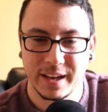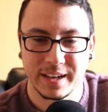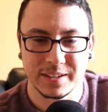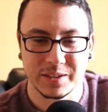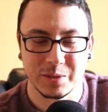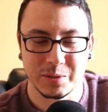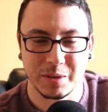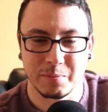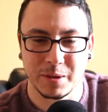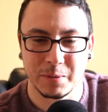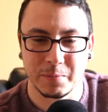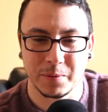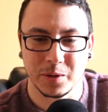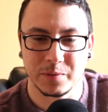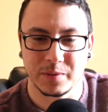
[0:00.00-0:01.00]
And so many
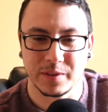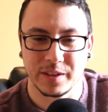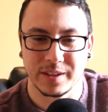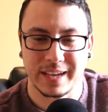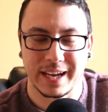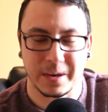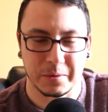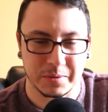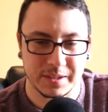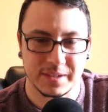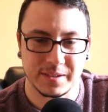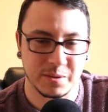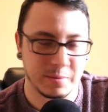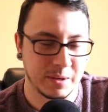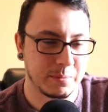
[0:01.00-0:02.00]
people over the
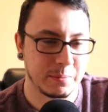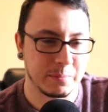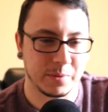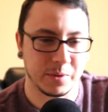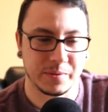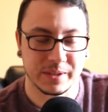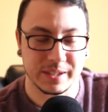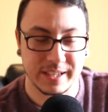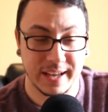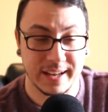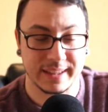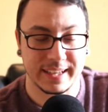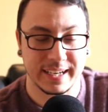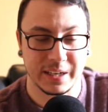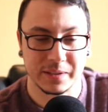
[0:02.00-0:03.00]
thousand, so many people over
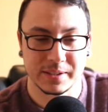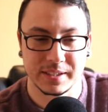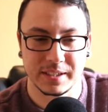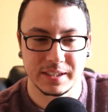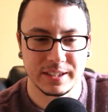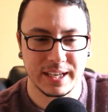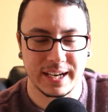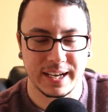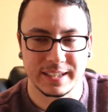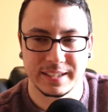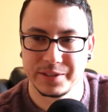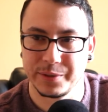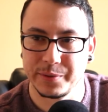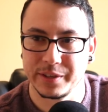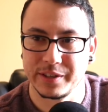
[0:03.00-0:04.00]
10,000.
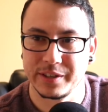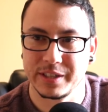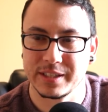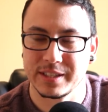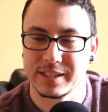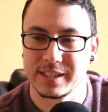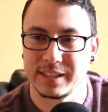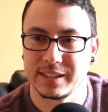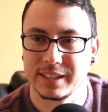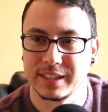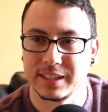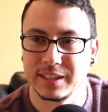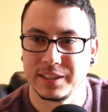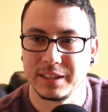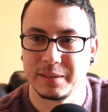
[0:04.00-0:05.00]
That 200 doesn't sound
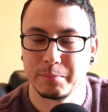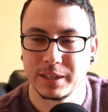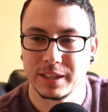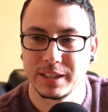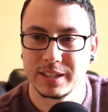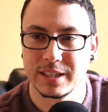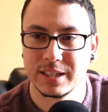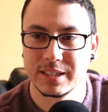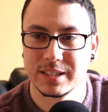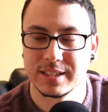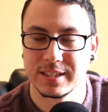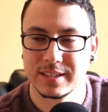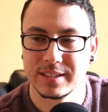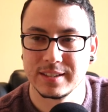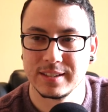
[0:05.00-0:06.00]
like a lot, but it
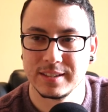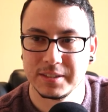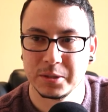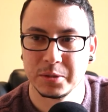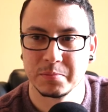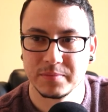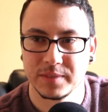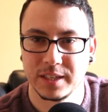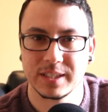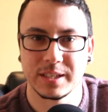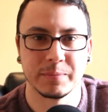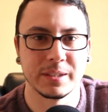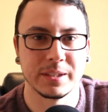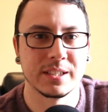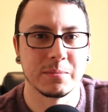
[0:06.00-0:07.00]
it's it's
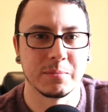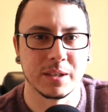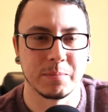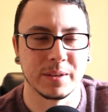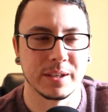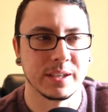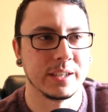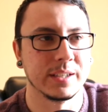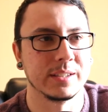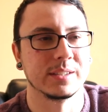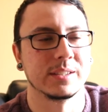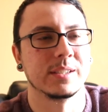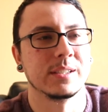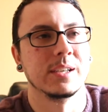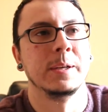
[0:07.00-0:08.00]
something to me
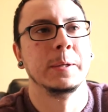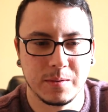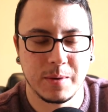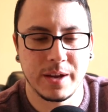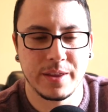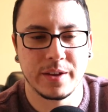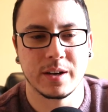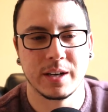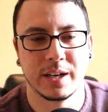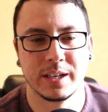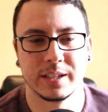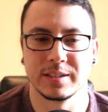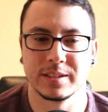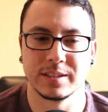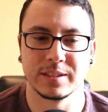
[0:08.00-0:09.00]
because whether
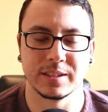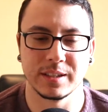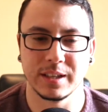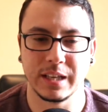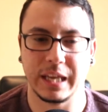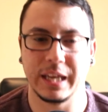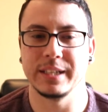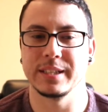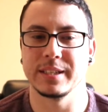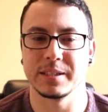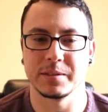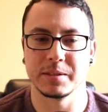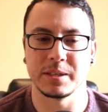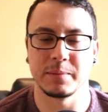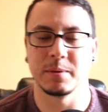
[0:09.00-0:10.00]
it's it's
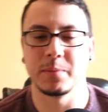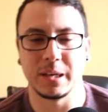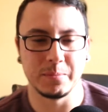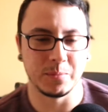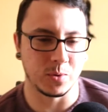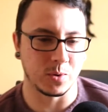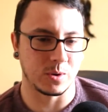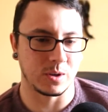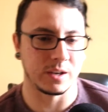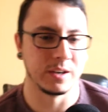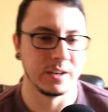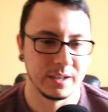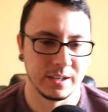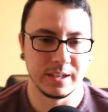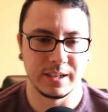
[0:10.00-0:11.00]
some of my more
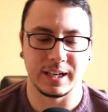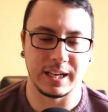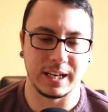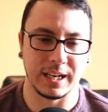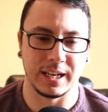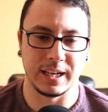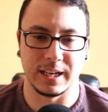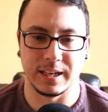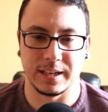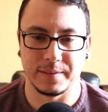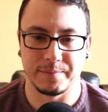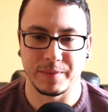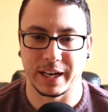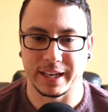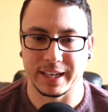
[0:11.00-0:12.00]
uh,
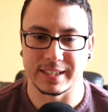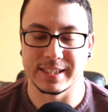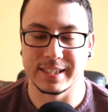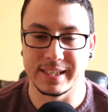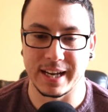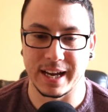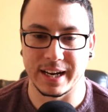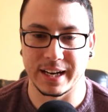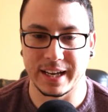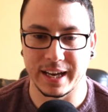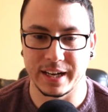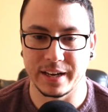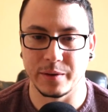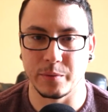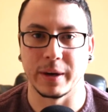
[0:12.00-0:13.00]
I guess
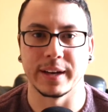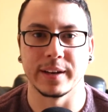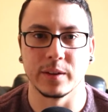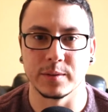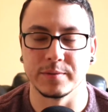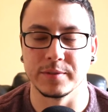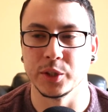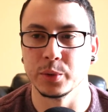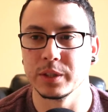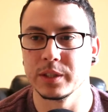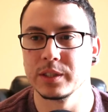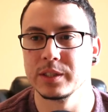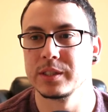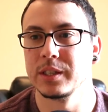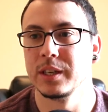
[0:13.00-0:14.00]
dedicated regular
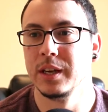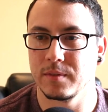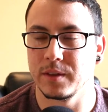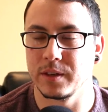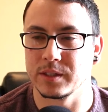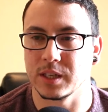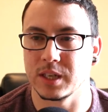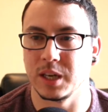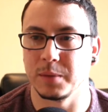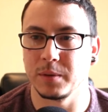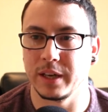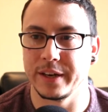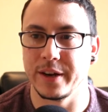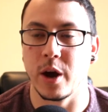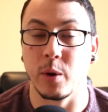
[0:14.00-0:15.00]
viewers, there's a
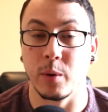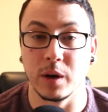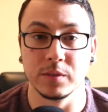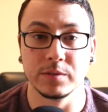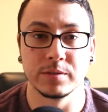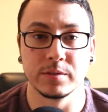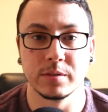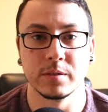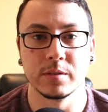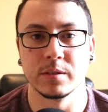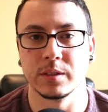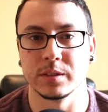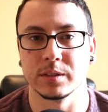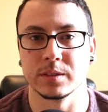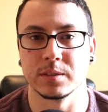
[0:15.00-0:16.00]
couple I know of
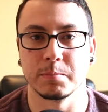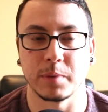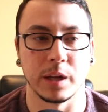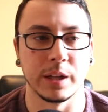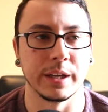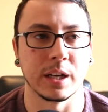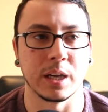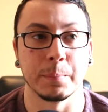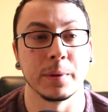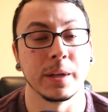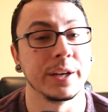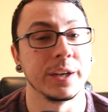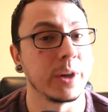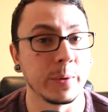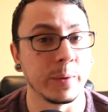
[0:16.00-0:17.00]
there's probably a
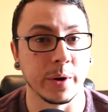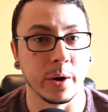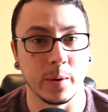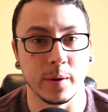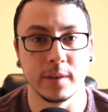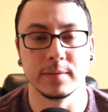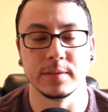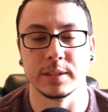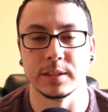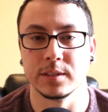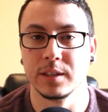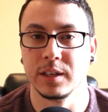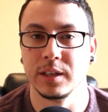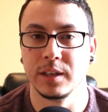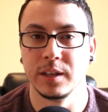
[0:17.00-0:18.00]
couple I don't know of,
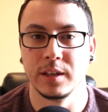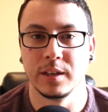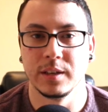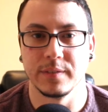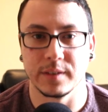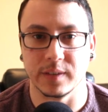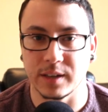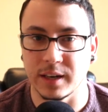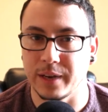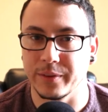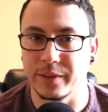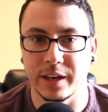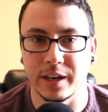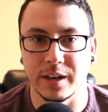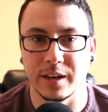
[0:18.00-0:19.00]
and if you're
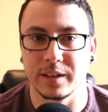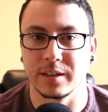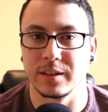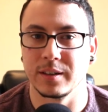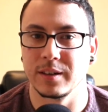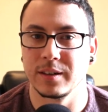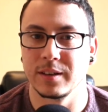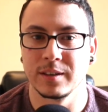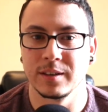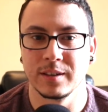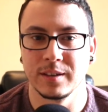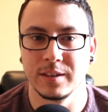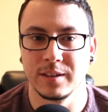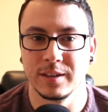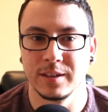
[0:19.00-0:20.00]
out there and
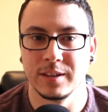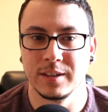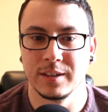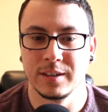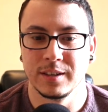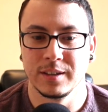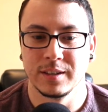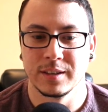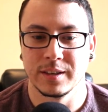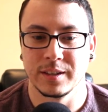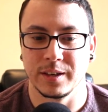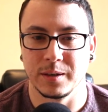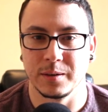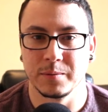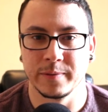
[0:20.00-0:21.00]

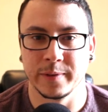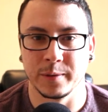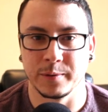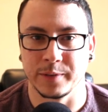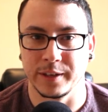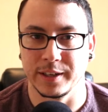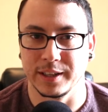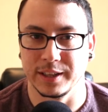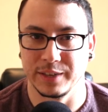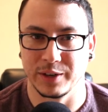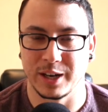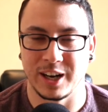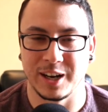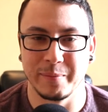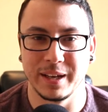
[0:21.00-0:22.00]
you know, feel free to leave
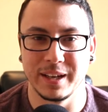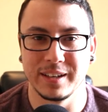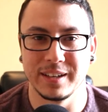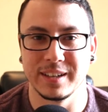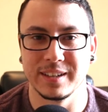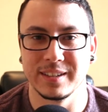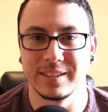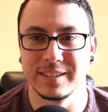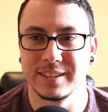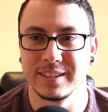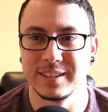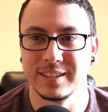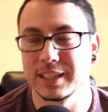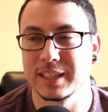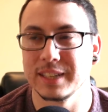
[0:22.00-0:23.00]
a comment and
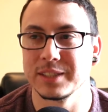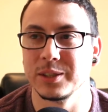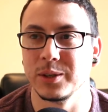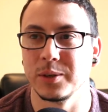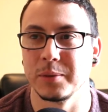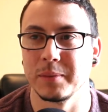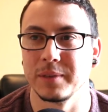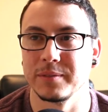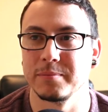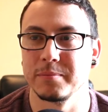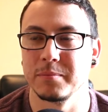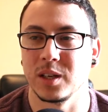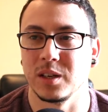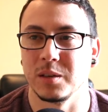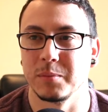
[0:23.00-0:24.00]
I'd like to know all my
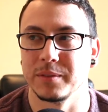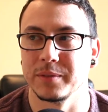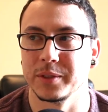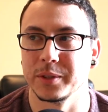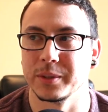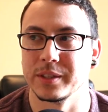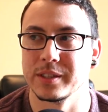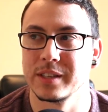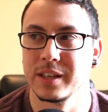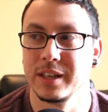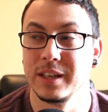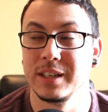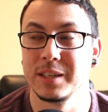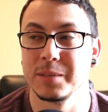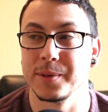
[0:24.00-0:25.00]
all my viewers.
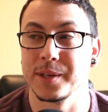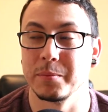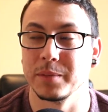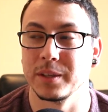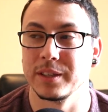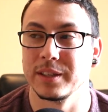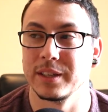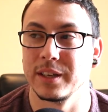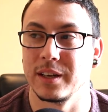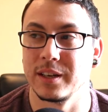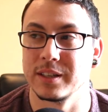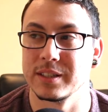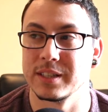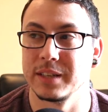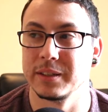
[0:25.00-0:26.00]
To be completely
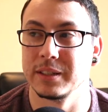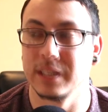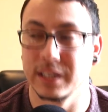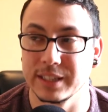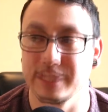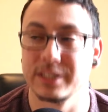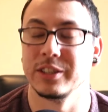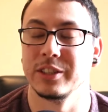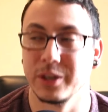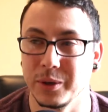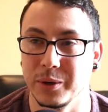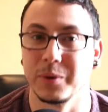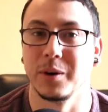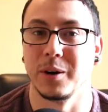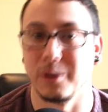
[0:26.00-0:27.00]
honest, I would like to
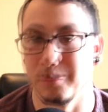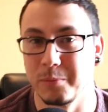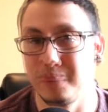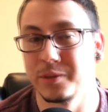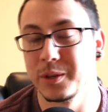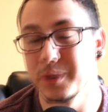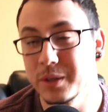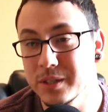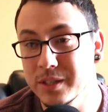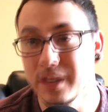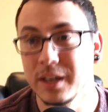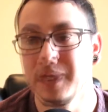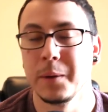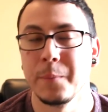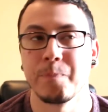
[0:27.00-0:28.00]
know all my viewers.
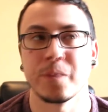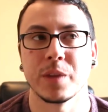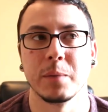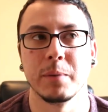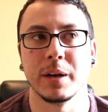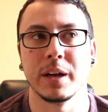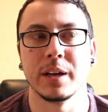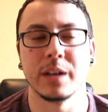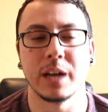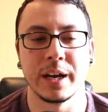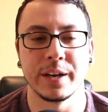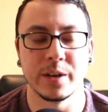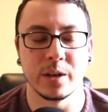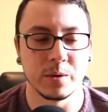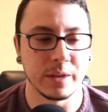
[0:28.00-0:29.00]
But I,
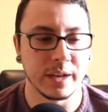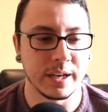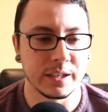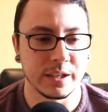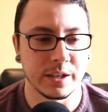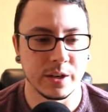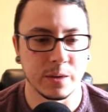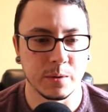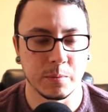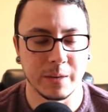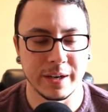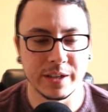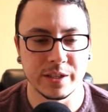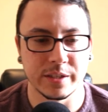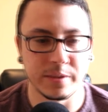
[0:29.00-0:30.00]
I know that, you know,
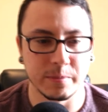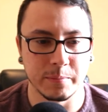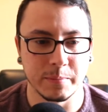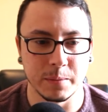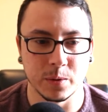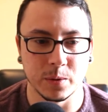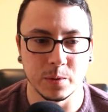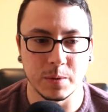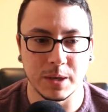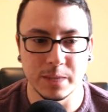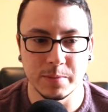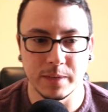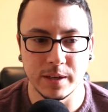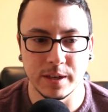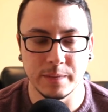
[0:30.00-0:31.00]
ranging from people who
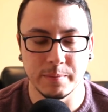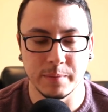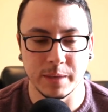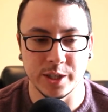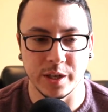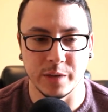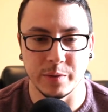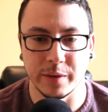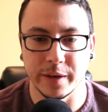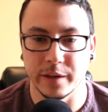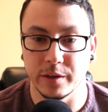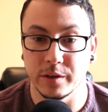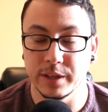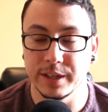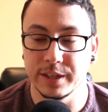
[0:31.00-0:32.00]
watch my, my channel
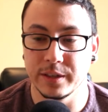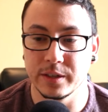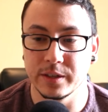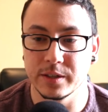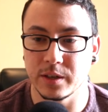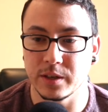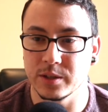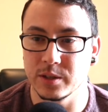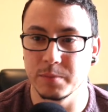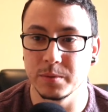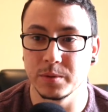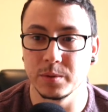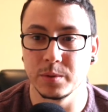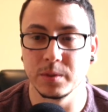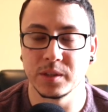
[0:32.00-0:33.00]
regularly, there's also
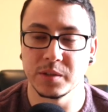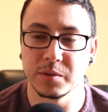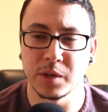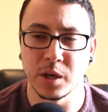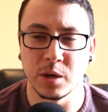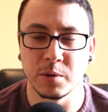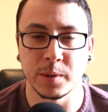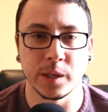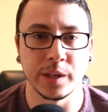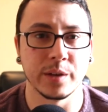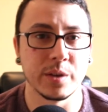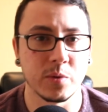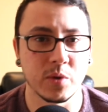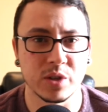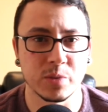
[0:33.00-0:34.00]
people who, you know, probably
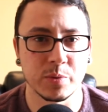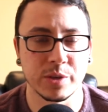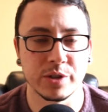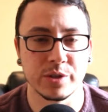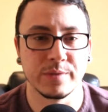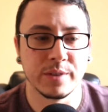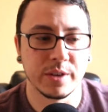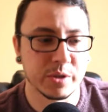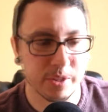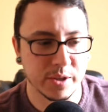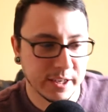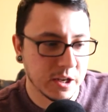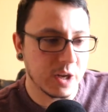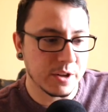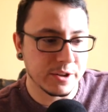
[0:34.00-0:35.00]
only watch one or two videos and
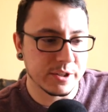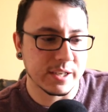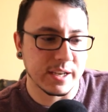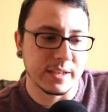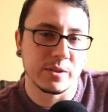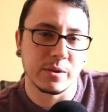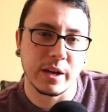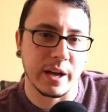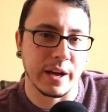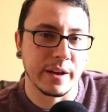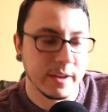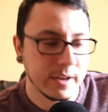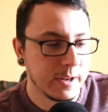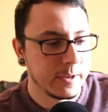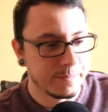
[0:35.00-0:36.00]
like, oh, this guy's okay.